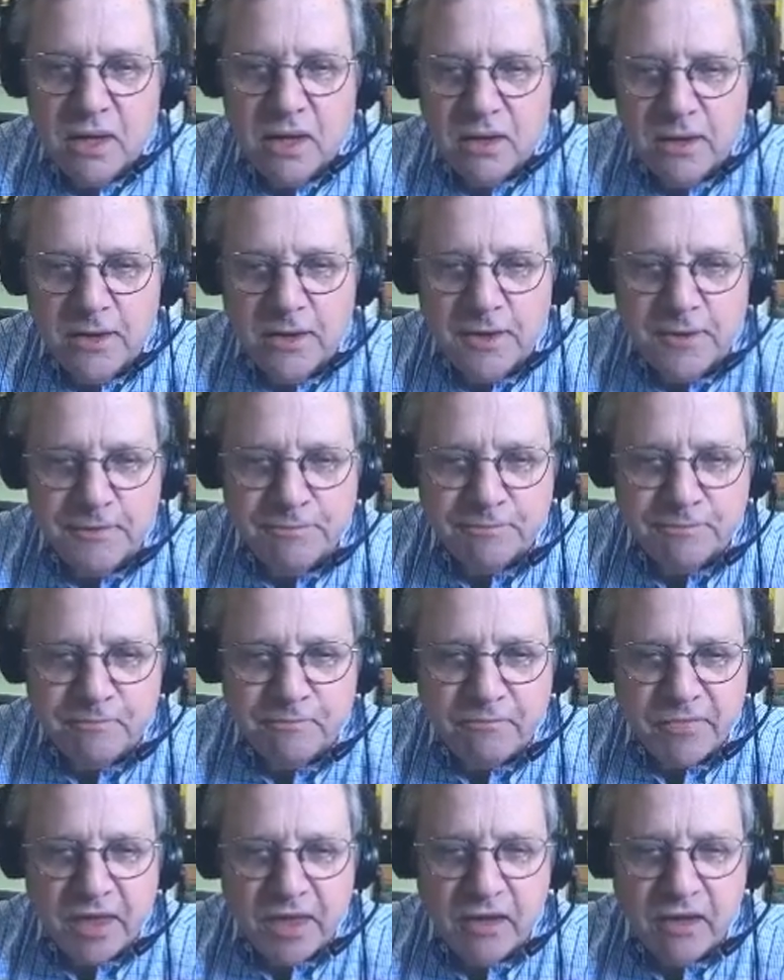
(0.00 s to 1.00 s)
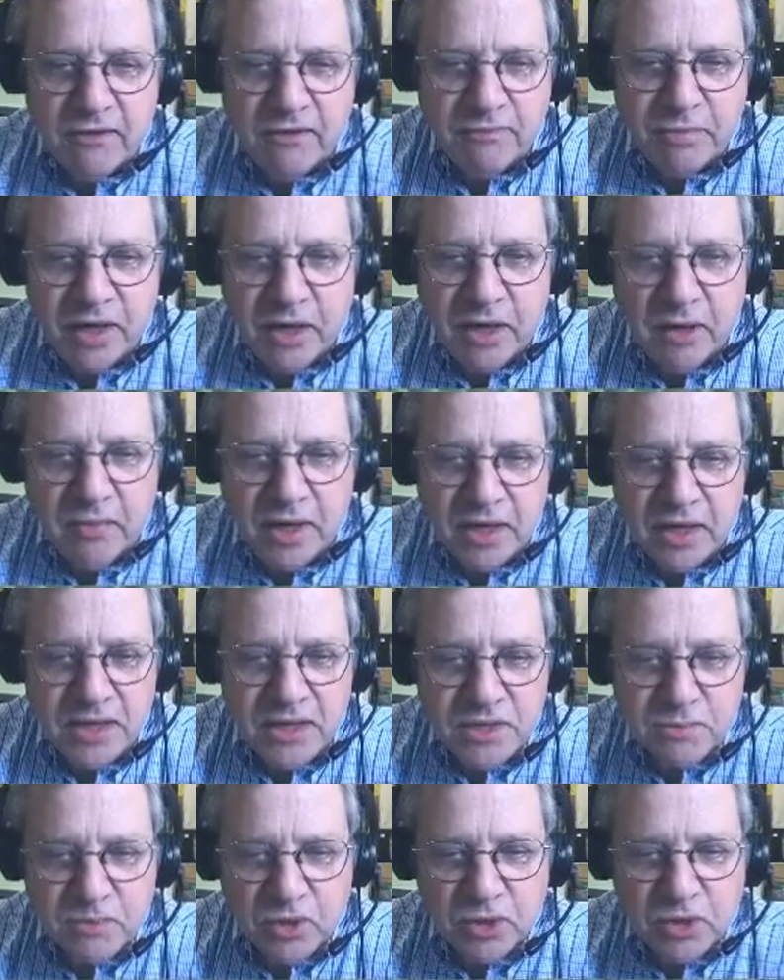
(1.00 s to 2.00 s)
um, of
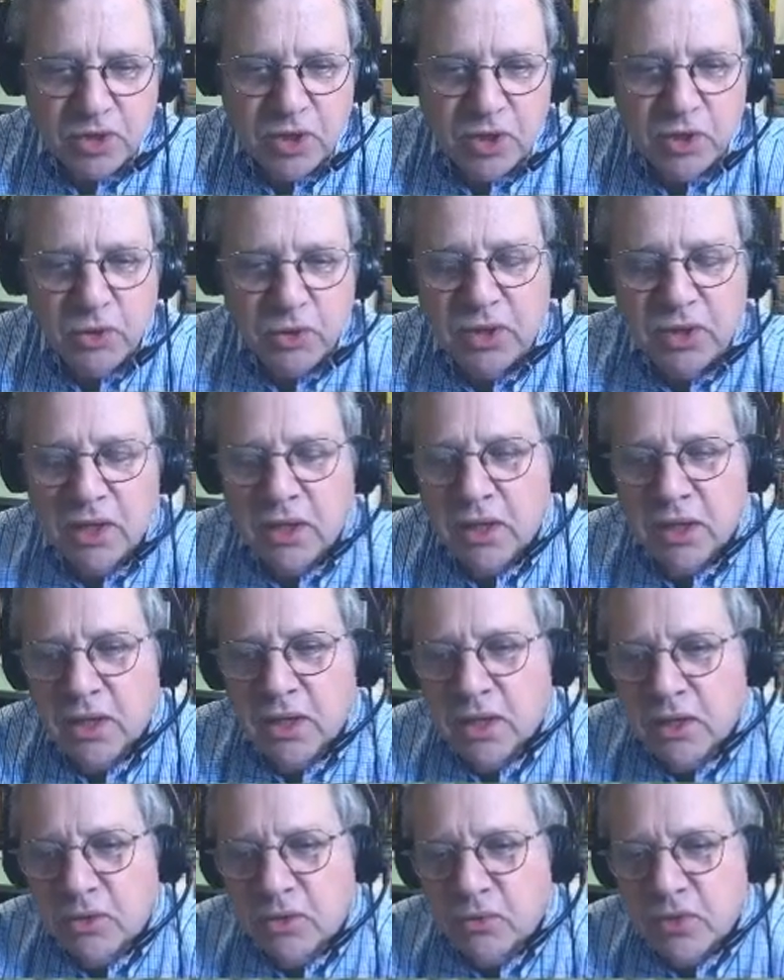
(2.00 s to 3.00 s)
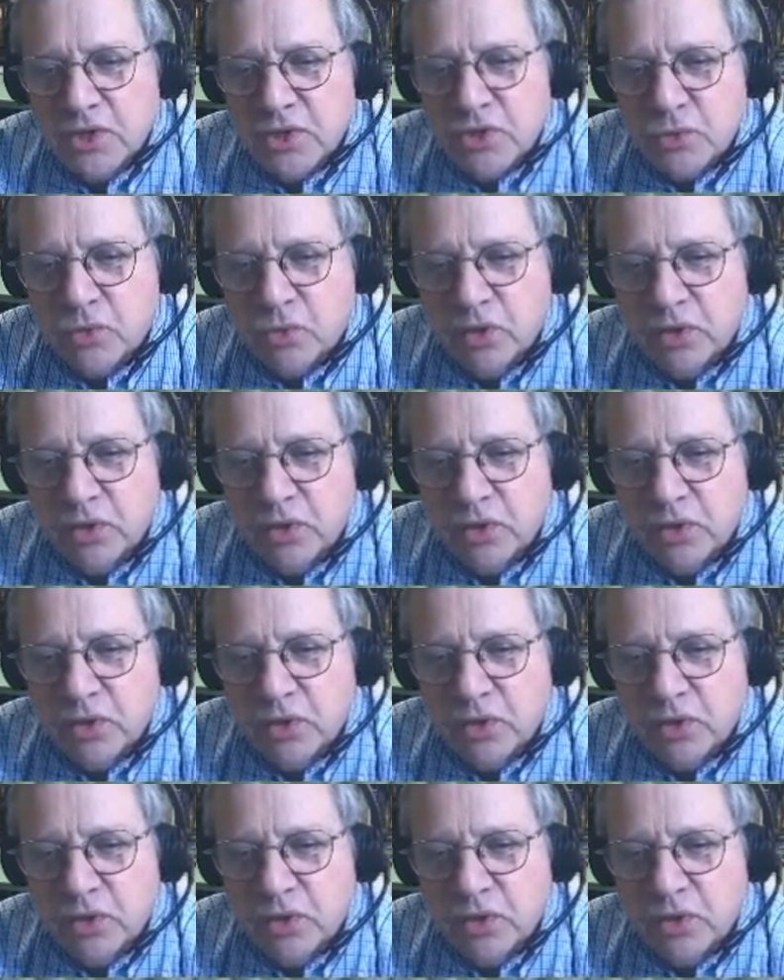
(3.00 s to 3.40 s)
biomass per load which